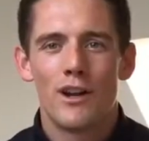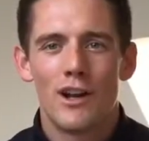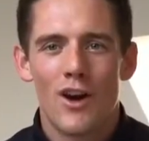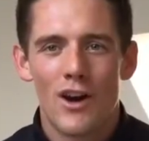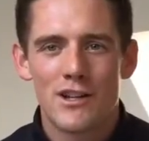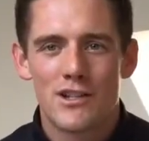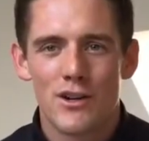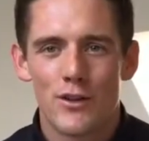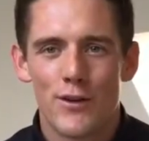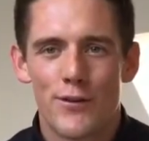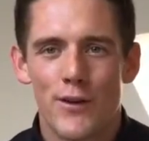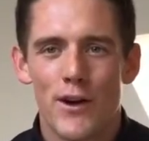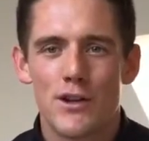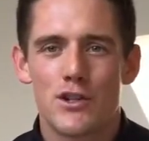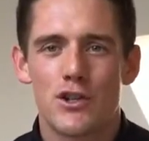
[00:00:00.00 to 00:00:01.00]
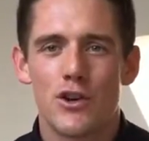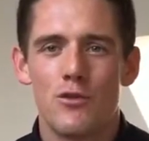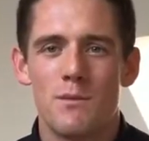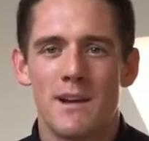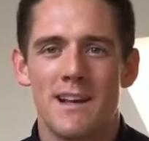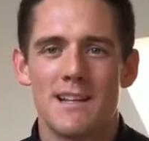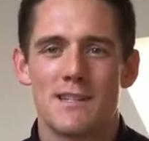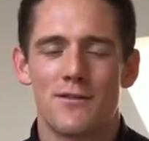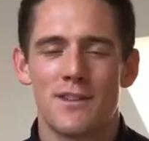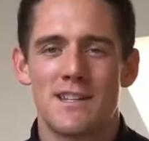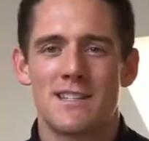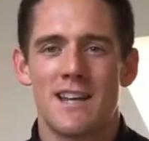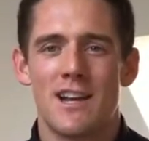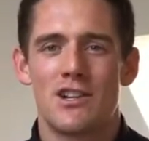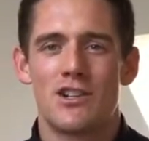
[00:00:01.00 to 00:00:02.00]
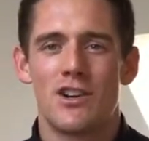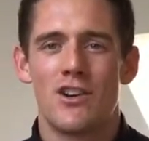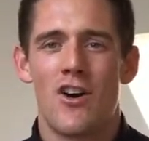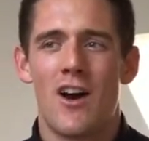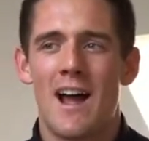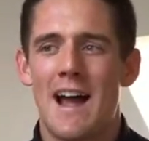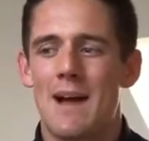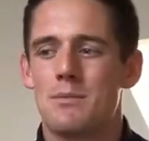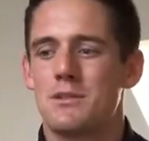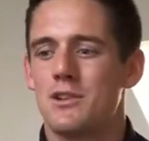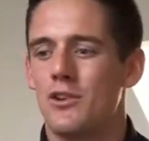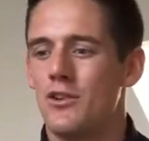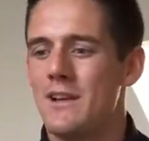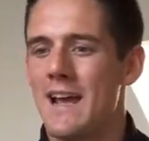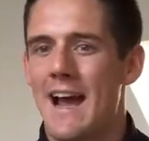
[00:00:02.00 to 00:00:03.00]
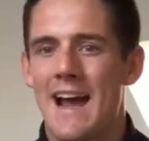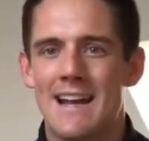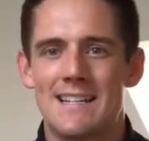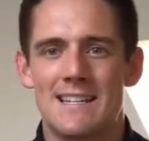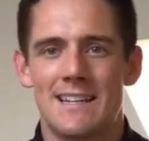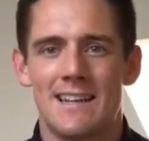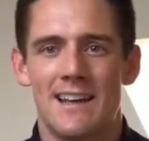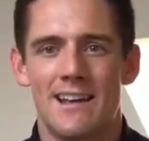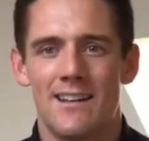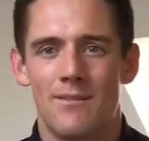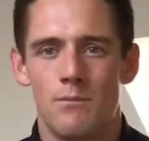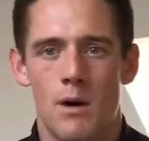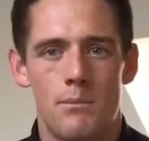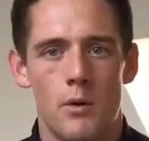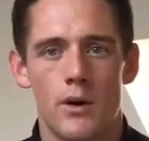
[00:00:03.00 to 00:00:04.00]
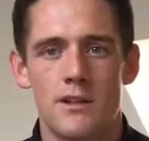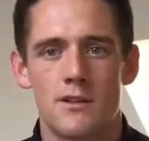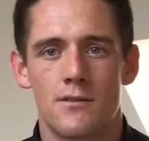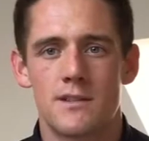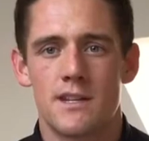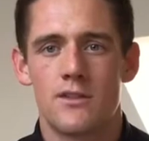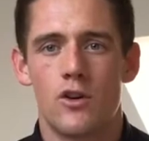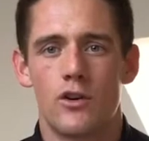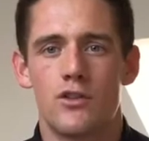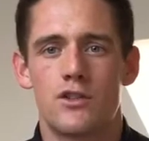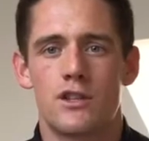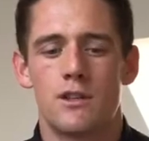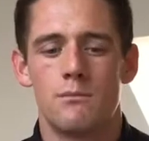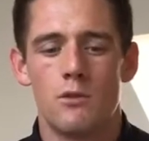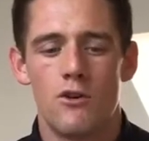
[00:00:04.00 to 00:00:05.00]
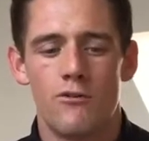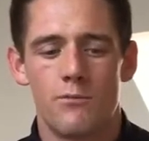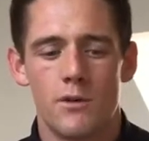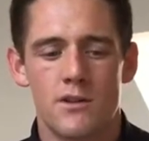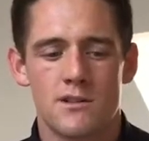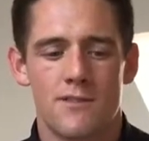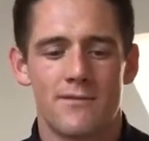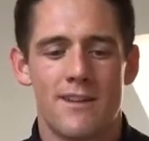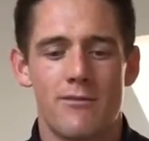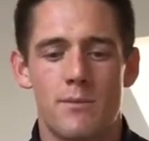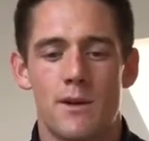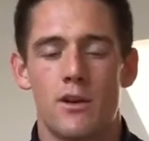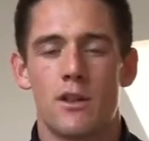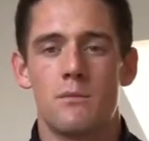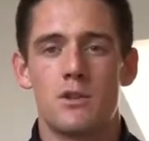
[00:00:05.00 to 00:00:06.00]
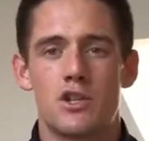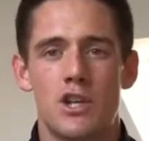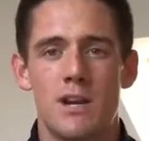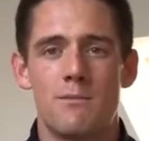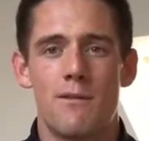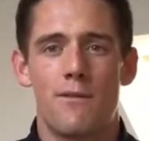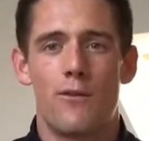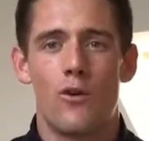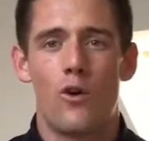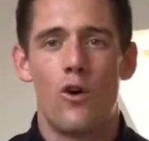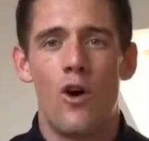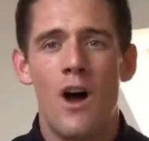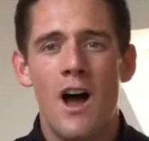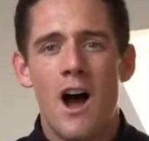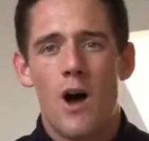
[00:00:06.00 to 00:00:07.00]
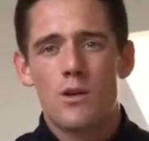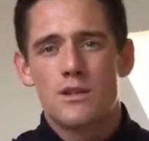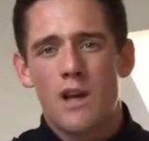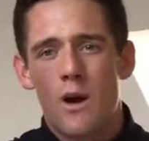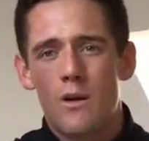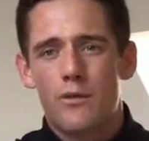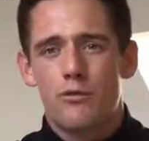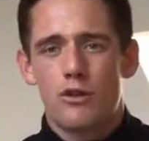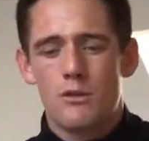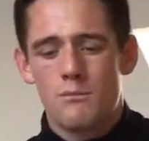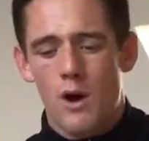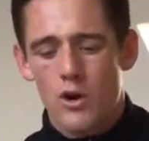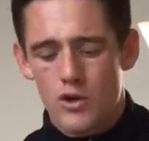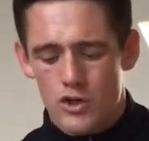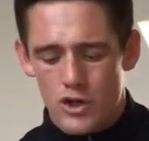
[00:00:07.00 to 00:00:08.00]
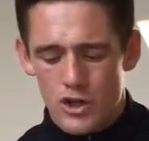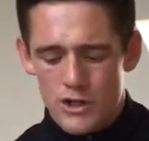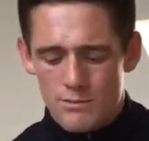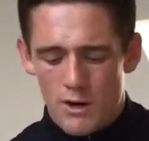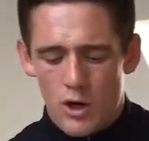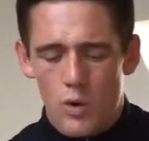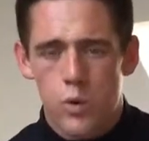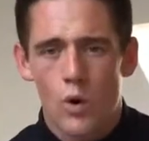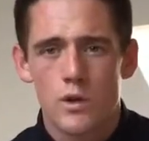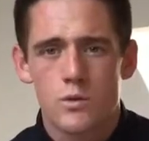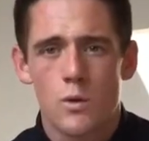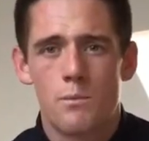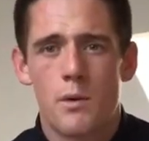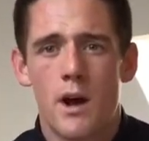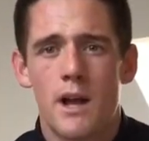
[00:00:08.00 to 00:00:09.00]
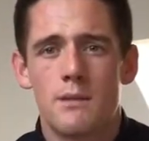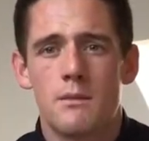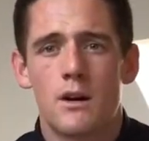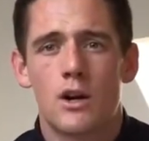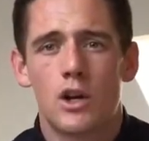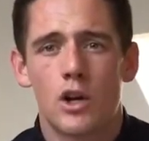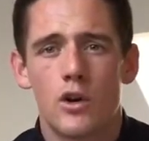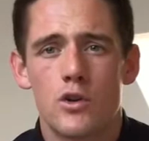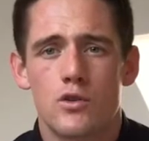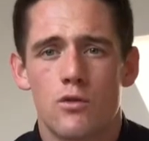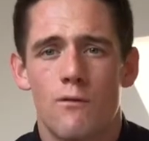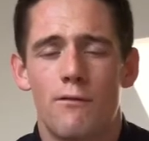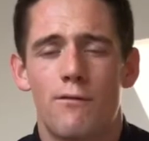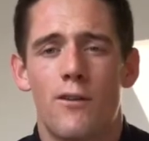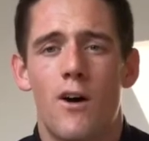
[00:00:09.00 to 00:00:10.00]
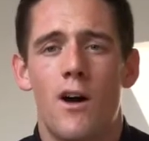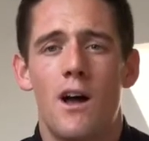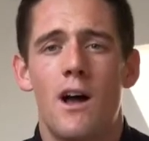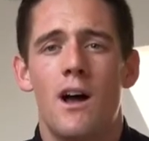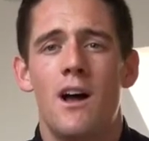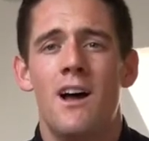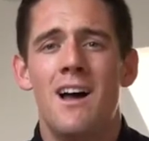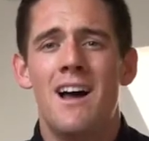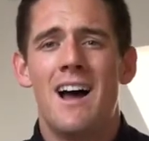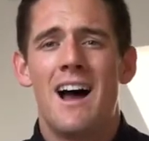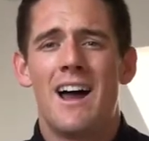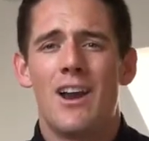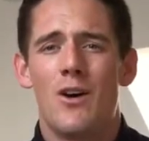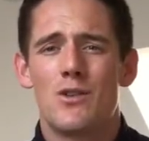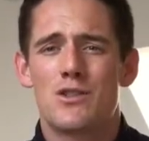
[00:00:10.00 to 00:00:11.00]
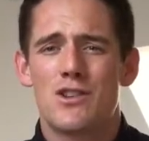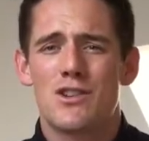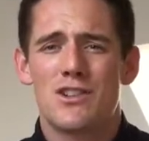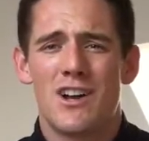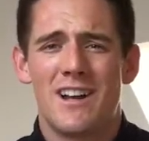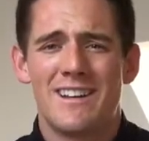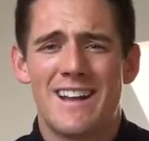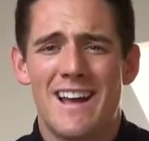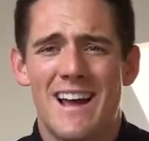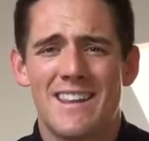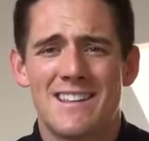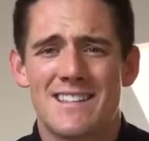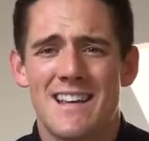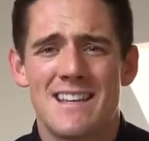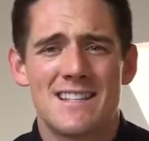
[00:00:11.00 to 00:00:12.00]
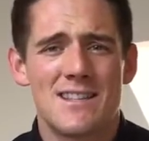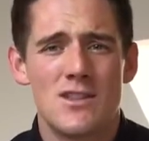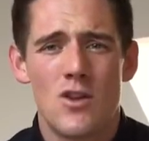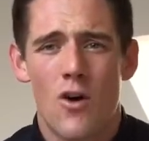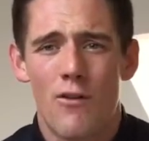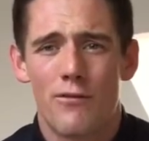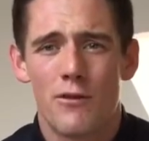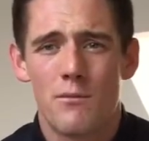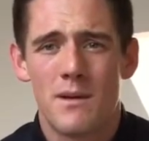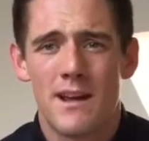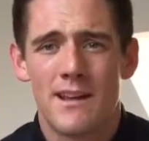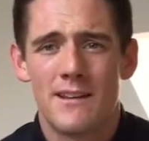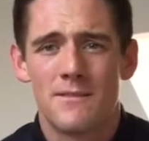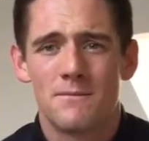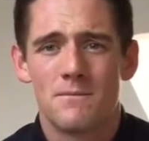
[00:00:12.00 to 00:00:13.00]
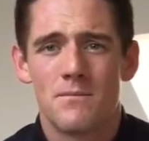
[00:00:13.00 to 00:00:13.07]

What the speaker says: to lie to you, the first 2 minutes of this session, I absolutely hated it. My body's obviously not used to the movements, I've never been on the machine before, I was going through the motions, my quads were burning, my glutes were on fire, and I was just like, nah, this is not for me.